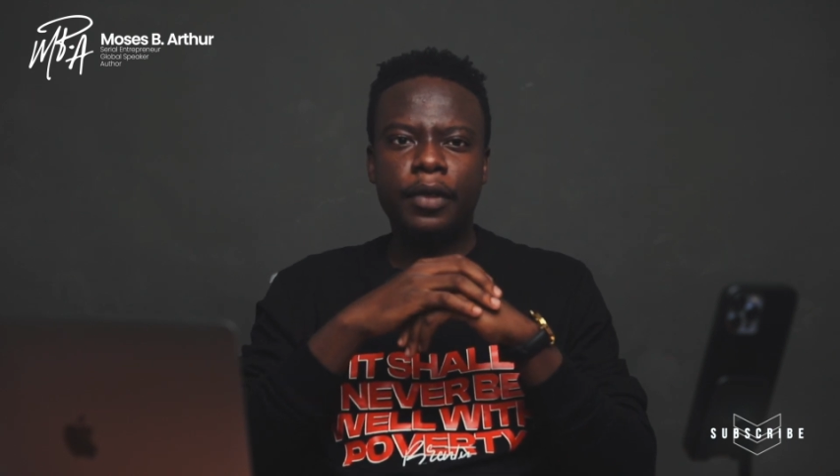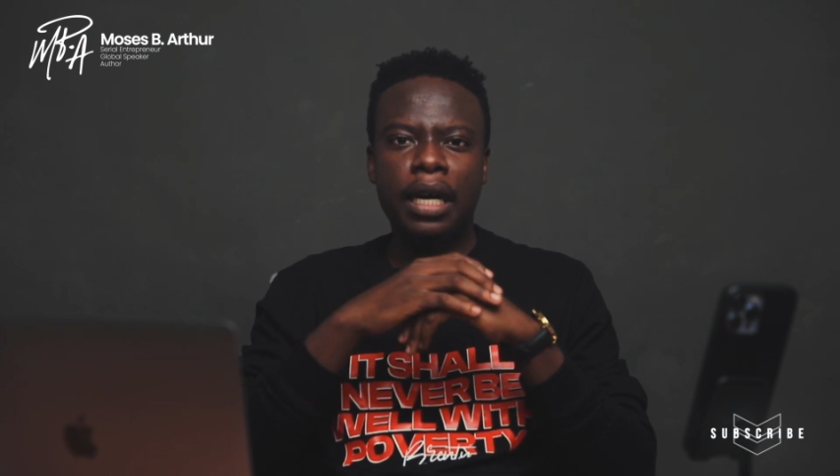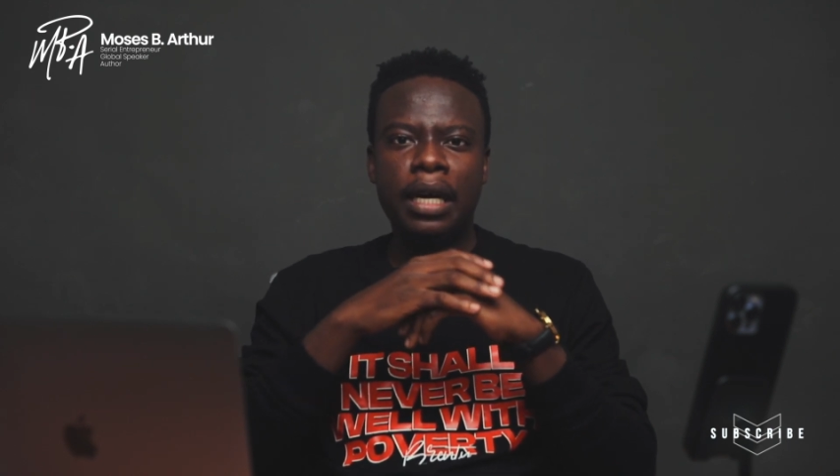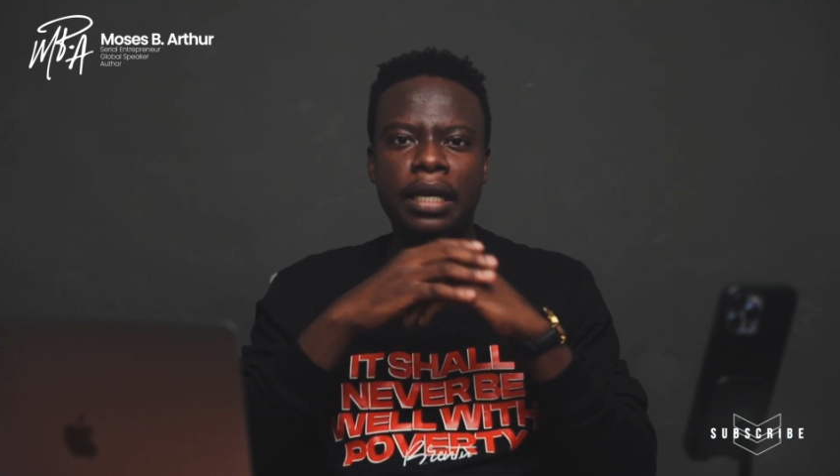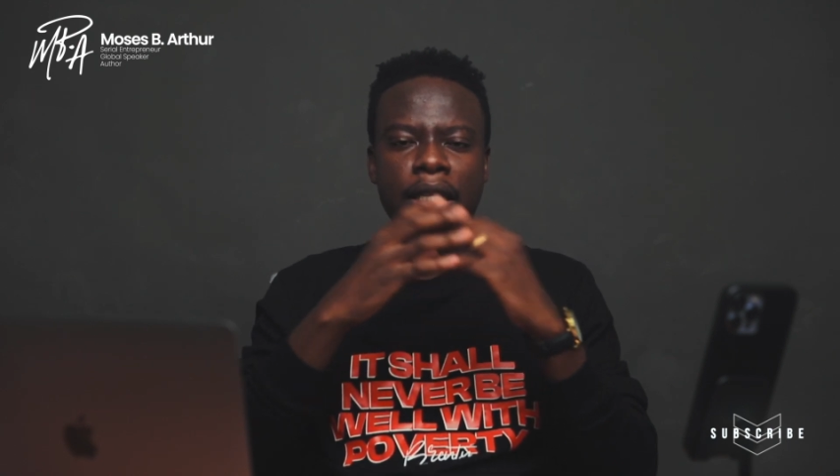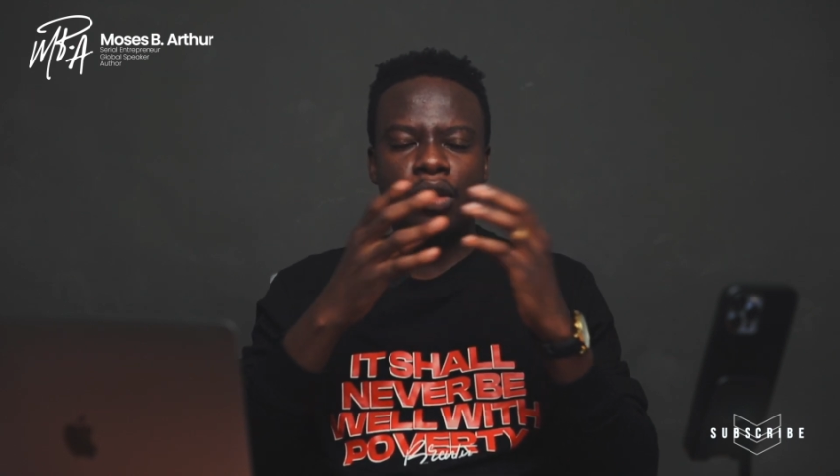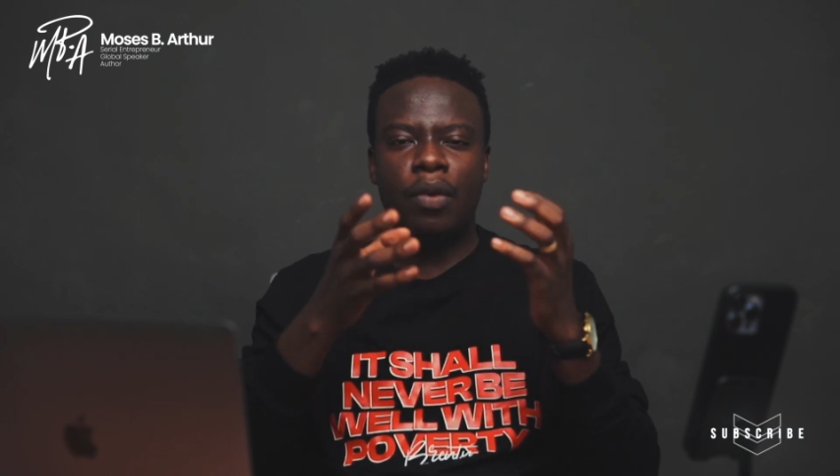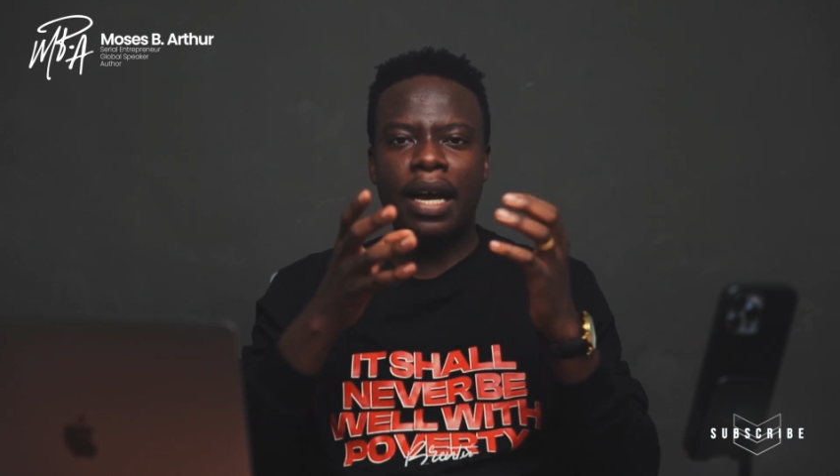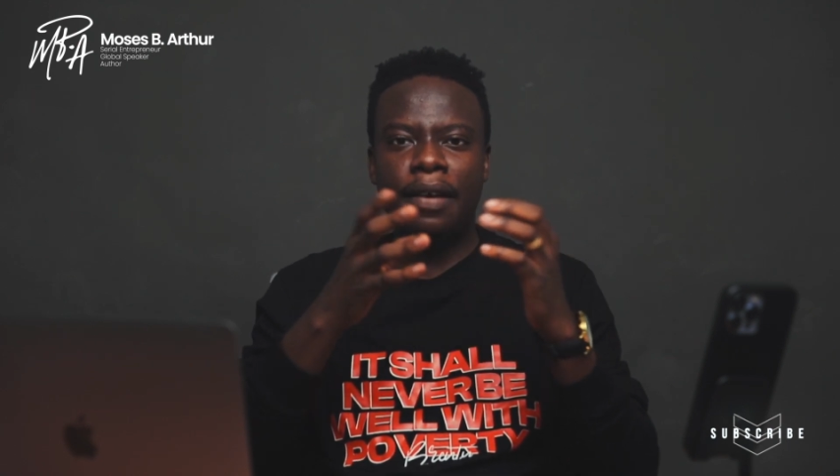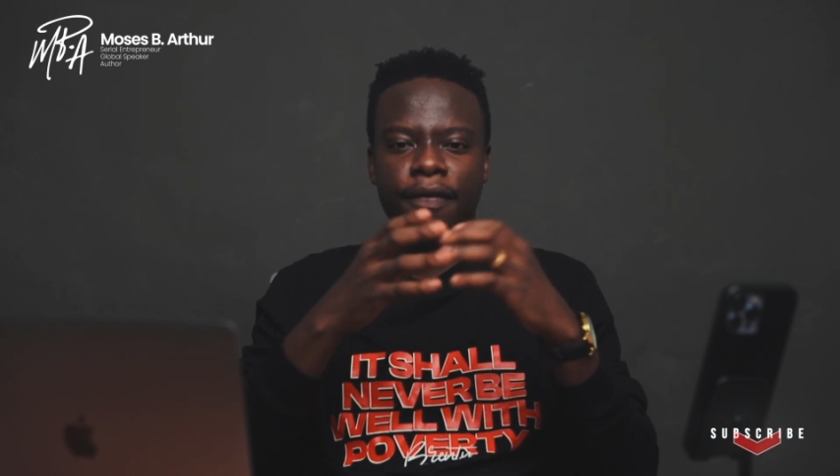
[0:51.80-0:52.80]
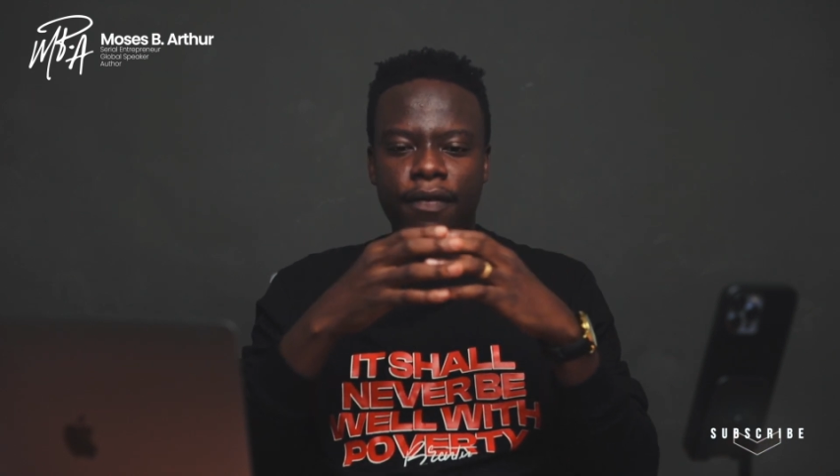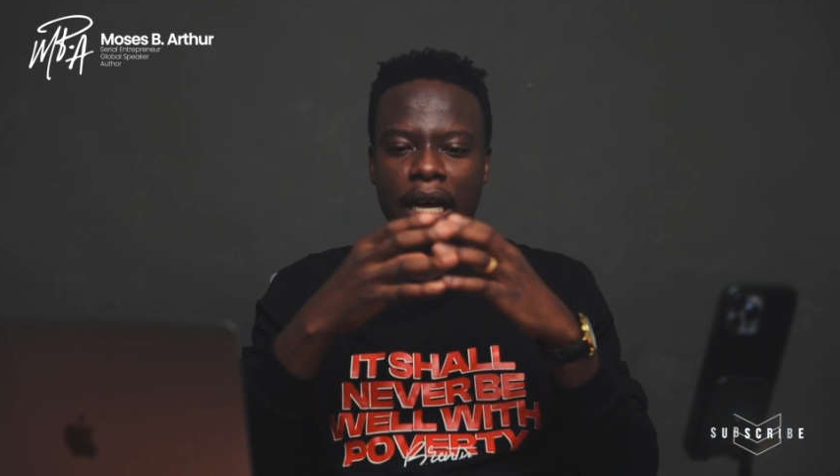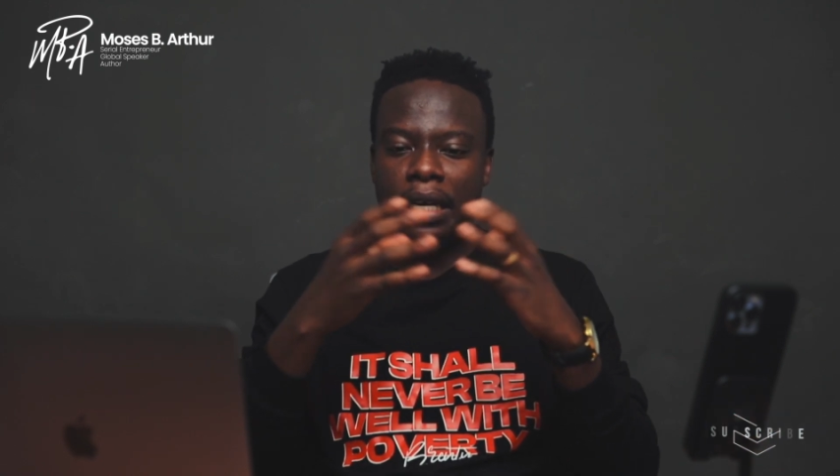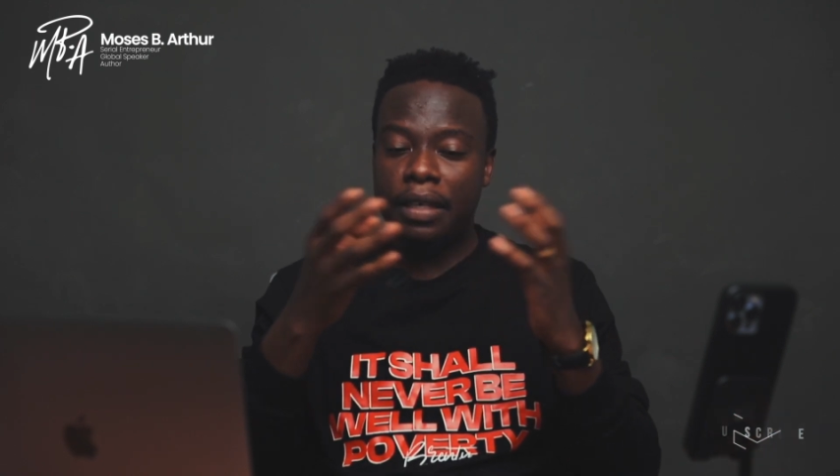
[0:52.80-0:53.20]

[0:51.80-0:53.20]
and his wife are